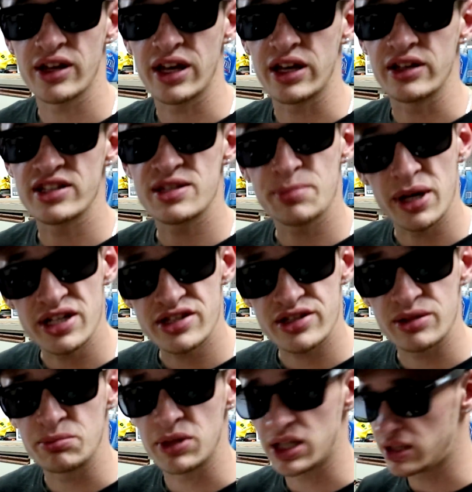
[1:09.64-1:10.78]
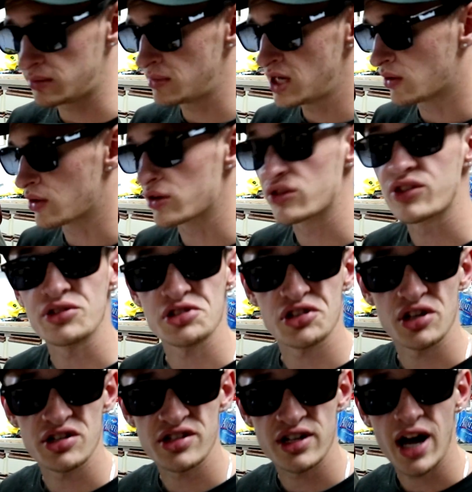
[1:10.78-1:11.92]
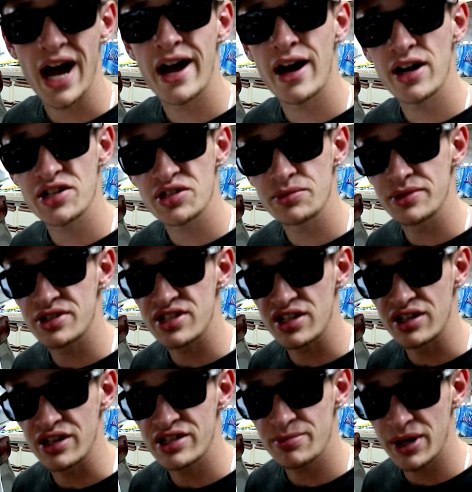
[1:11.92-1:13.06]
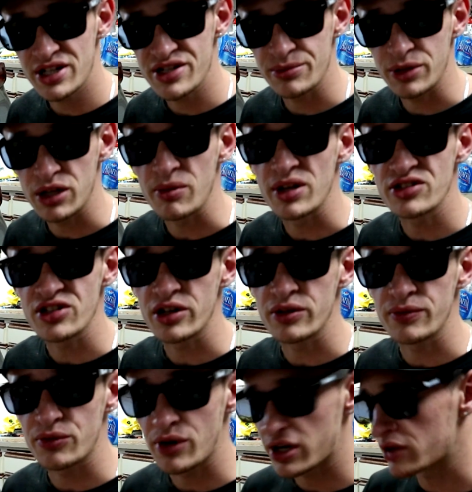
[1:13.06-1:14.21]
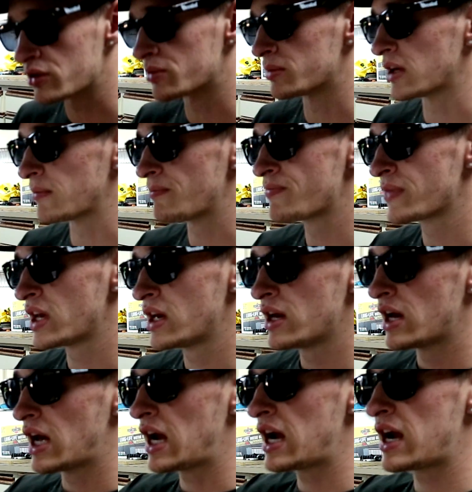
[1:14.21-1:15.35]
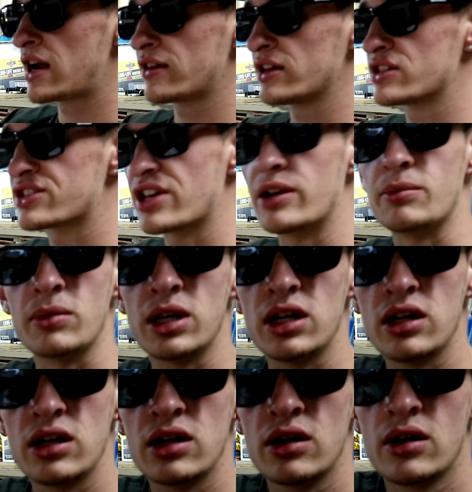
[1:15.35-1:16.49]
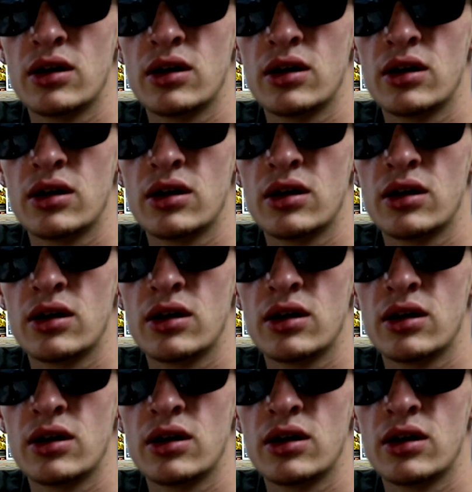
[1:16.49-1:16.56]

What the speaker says: a spicy meme, or sorry, should I say I asked them to send a spicy meme instead of a regular meme. And they sent me